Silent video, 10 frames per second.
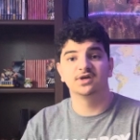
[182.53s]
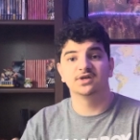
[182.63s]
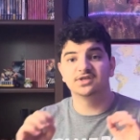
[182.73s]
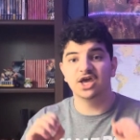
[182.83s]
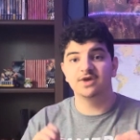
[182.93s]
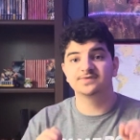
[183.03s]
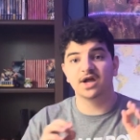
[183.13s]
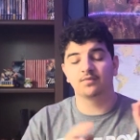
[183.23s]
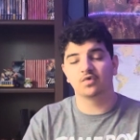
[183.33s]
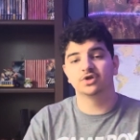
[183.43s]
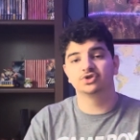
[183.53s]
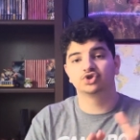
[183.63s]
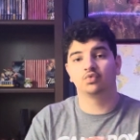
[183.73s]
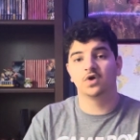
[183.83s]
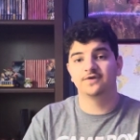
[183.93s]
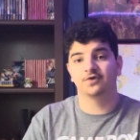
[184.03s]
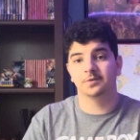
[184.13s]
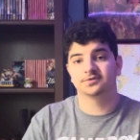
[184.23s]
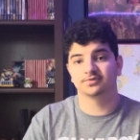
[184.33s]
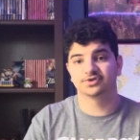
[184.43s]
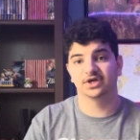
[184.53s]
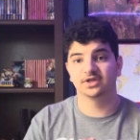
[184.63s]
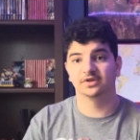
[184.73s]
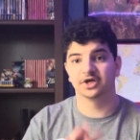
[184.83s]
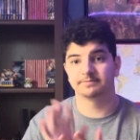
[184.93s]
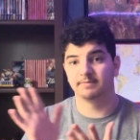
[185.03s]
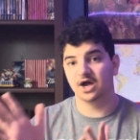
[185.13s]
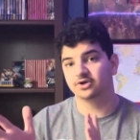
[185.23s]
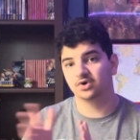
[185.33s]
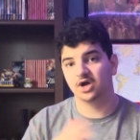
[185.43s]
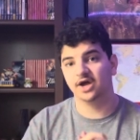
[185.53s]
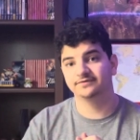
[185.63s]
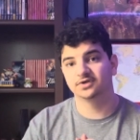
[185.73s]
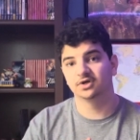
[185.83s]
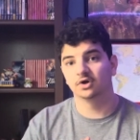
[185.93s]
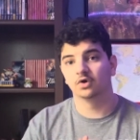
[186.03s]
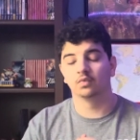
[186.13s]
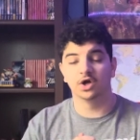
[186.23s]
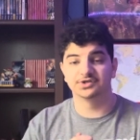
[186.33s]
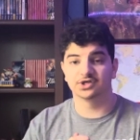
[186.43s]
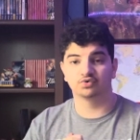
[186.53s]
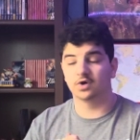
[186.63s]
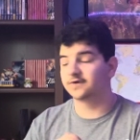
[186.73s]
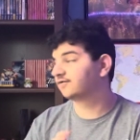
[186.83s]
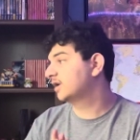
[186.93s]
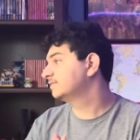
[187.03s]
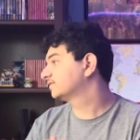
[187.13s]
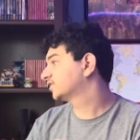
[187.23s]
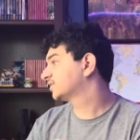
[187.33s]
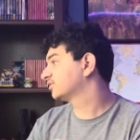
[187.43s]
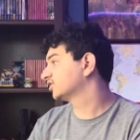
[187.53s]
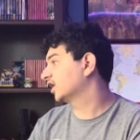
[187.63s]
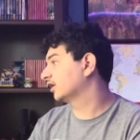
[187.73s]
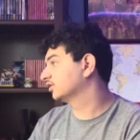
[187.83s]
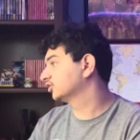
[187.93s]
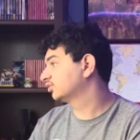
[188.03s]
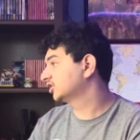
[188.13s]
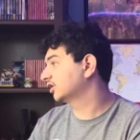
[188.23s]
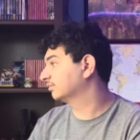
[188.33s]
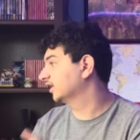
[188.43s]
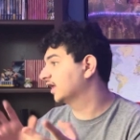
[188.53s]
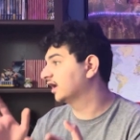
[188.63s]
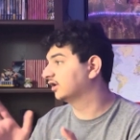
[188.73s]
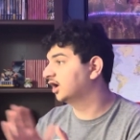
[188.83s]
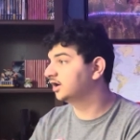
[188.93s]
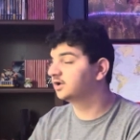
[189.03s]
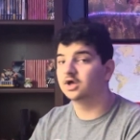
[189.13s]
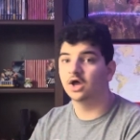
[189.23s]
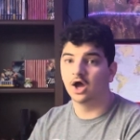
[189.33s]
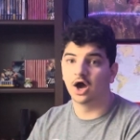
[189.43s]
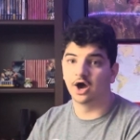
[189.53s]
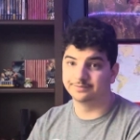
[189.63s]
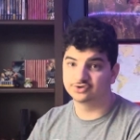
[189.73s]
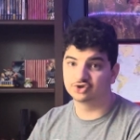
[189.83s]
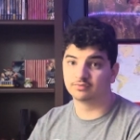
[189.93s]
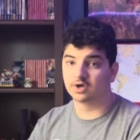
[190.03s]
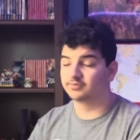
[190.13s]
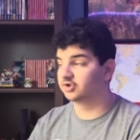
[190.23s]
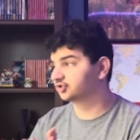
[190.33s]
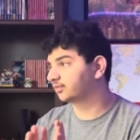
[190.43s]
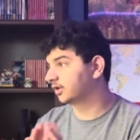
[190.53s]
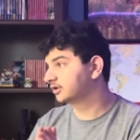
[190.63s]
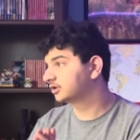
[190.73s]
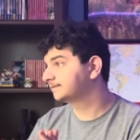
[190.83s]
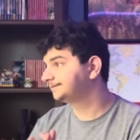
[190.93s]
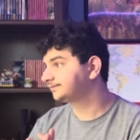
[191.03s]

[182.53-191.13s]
games that run 20 frames per second, like Minecraft, runs at 20 frames per second on the Switch. I play that a lot. Super Mario Brothers Wonder,